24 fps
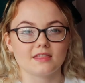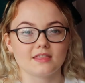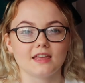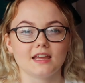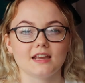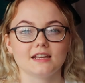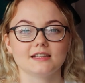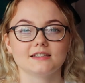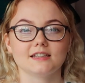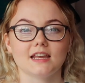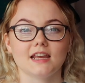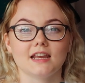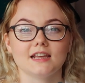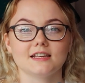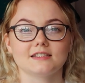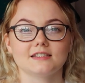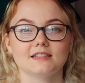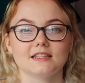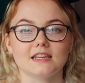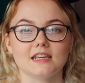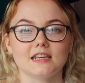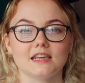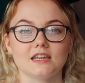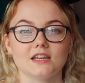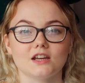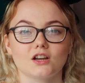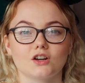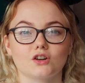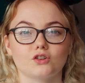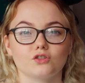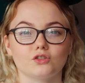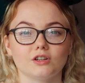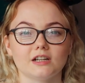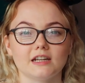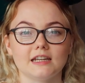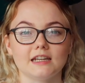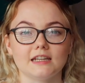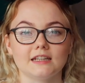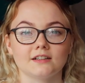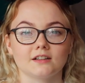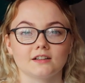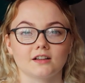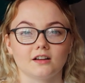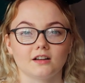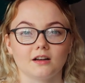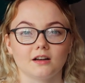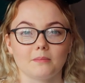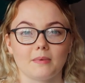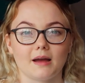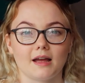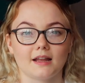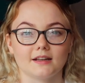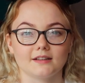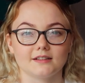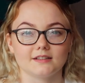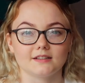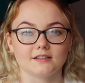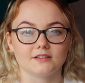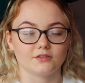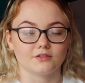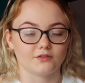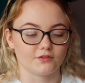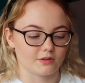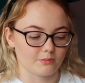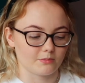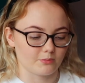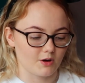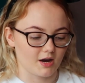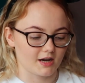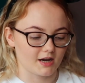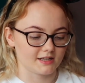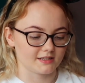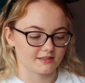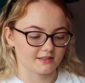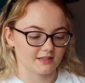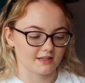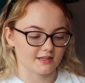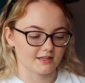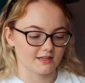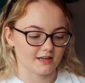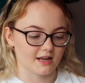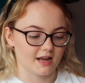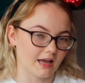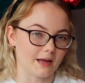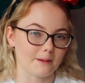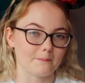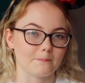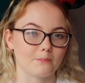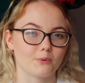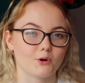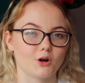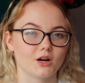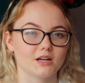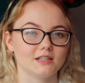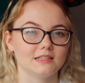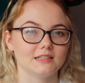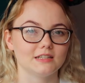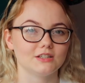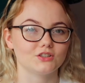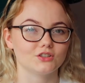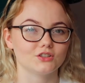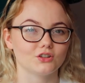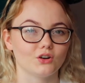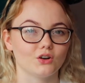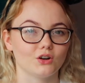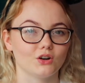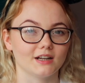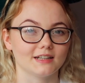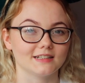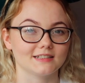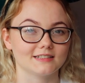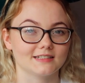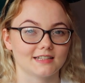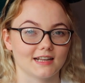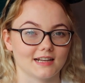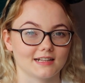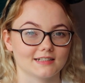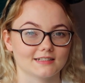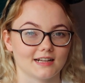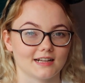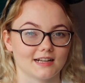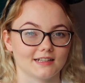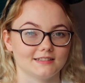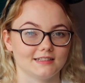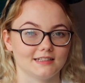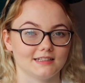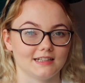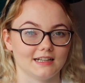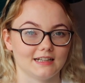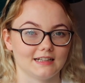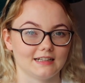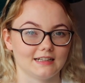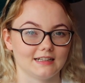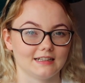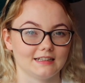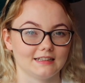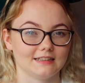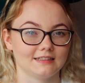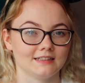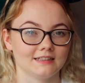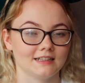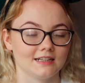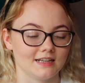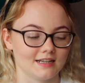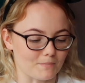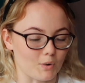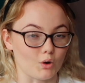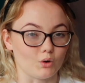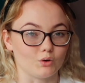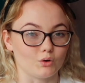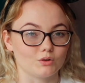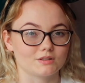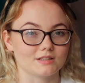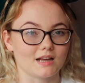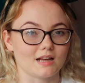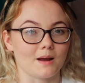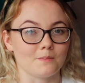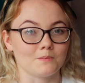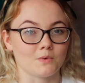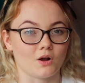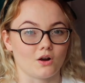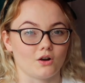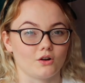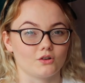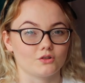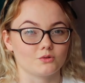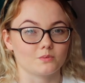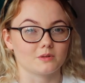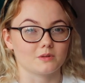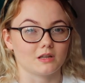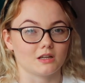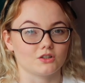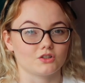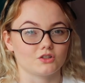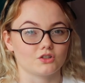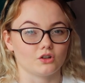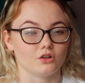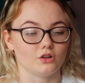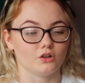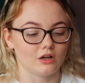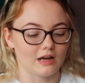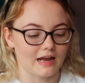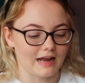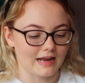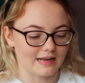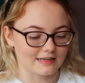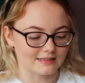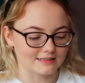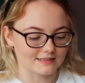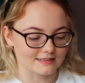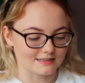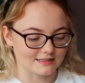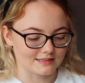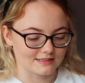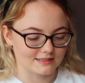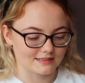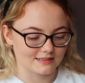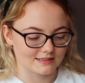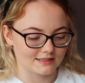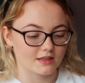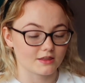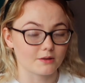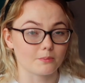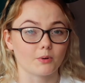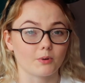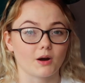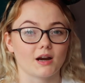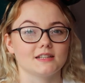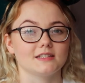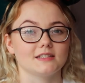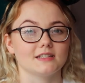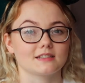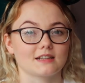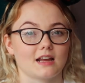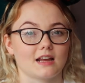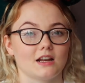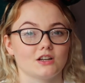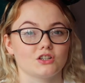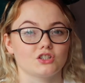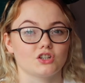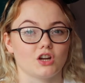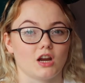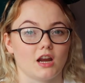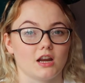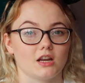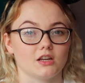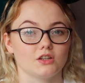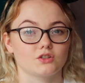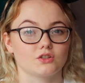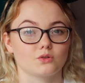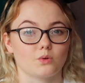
this is the green colour band for the pricing. I'm pretty sure it's $6.99, but I'm not 100% sure and the prices can change